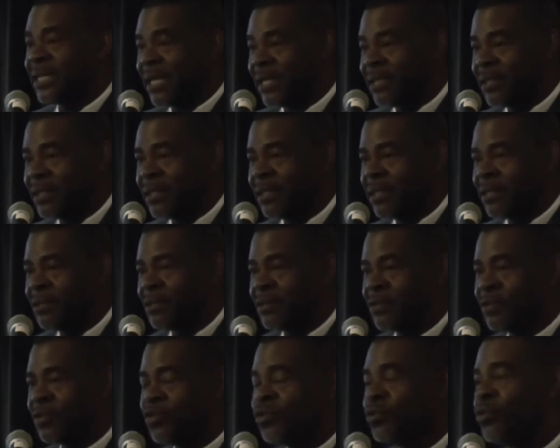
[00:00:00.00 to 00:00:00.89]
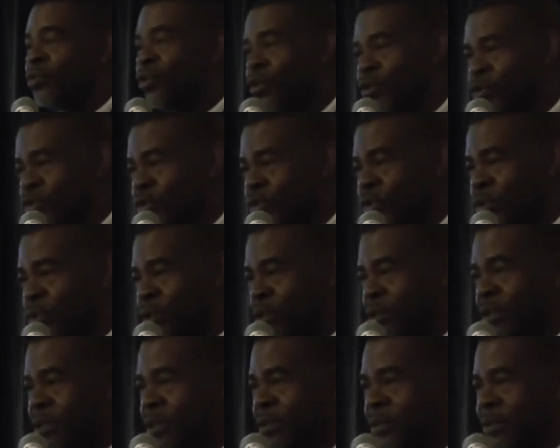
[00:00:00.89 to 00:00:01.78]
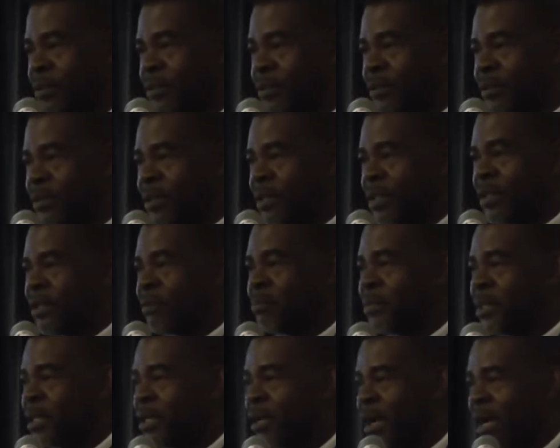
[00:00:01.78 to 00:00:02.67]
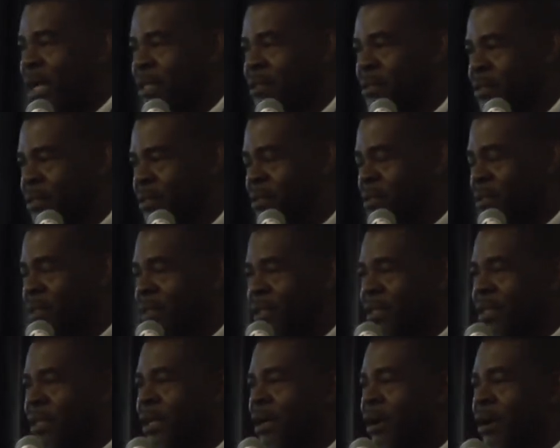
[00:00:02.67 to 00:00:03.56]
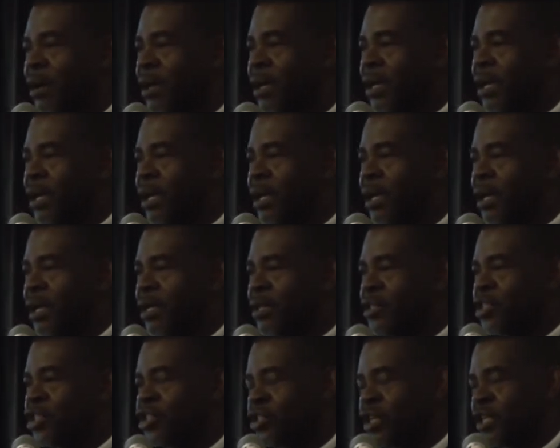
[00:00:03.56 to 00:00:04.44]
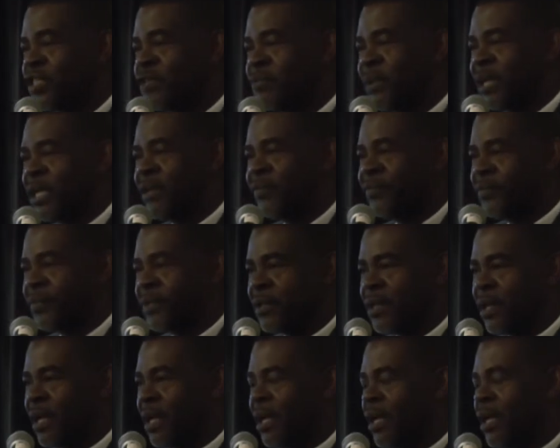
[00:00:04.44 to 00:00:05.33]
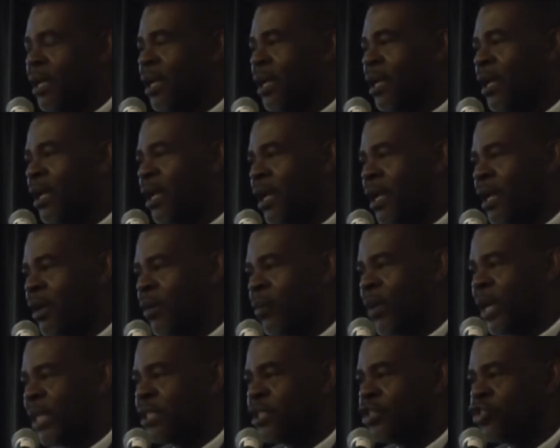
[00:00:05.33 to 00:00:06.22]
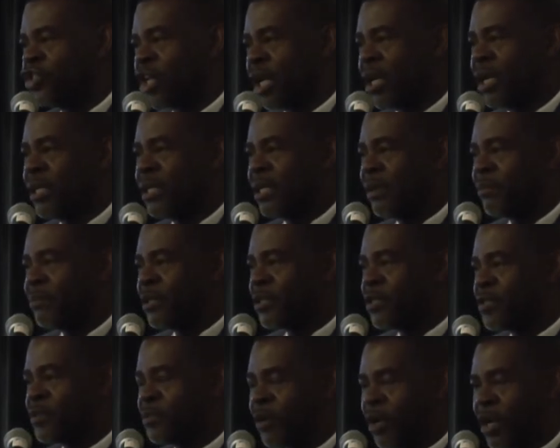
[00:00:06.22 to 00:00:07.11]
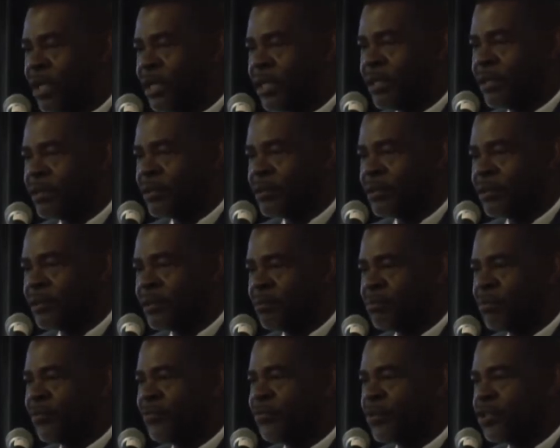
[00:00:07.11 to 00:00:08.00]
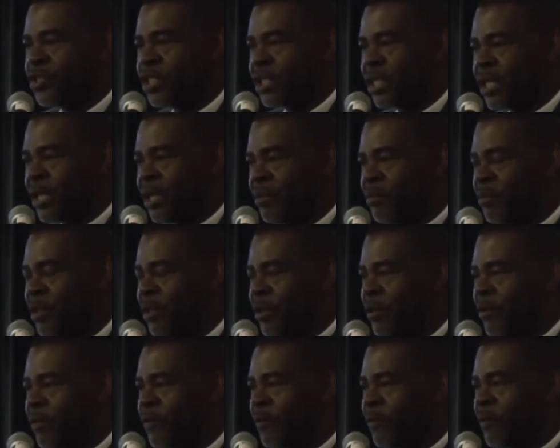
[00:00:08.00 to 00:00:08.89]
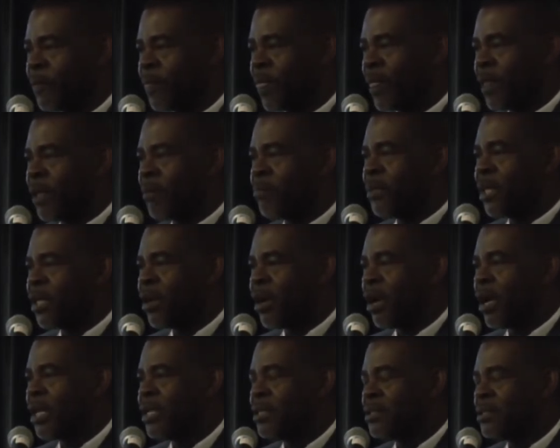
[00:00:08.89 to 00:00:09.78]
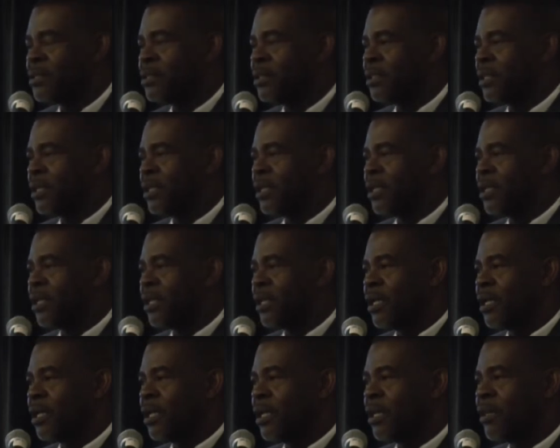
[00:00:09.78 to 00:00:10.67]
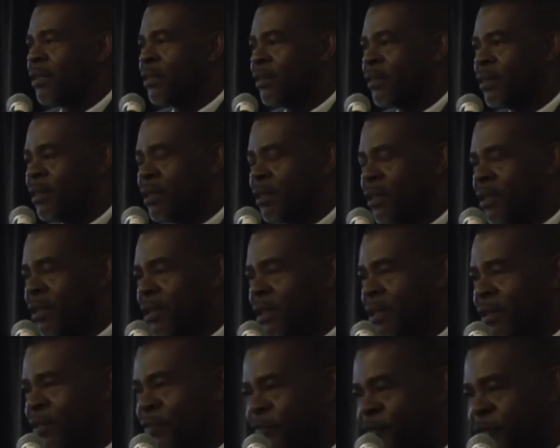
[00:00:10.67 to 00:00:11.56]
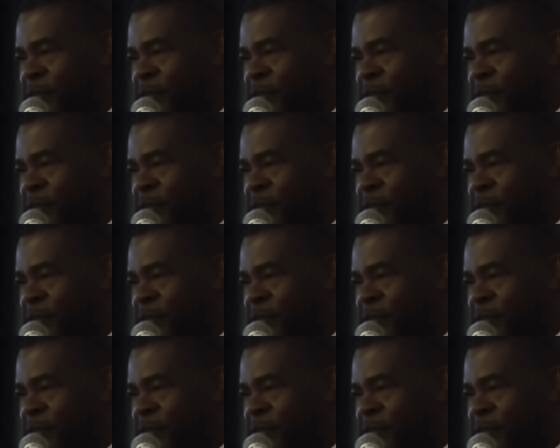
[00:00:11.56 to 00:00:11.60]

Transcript: tending to those goats because she just went and checked on them this morning before she came here, because the